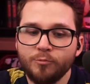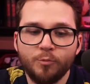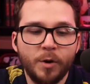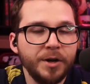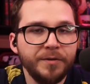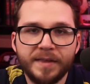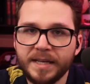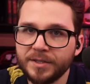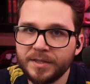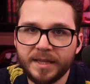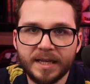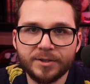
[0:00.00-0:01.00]
Where do you think
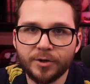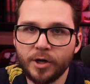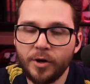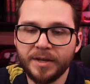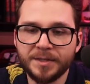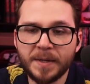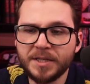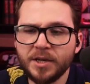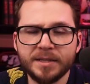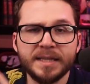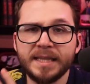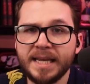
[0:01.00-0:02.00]
things are going? Especially
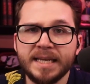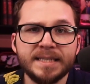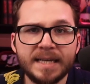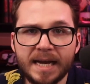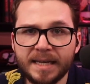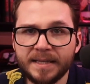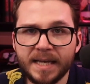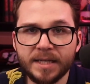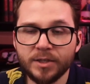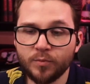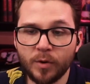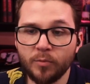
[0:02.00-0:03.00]
on the Lena side of
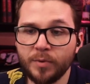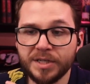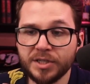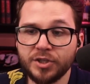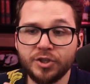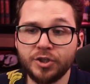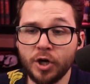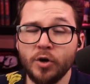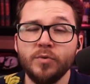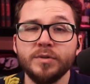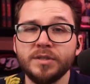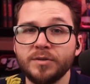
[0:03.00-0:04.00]
things, where we just don't...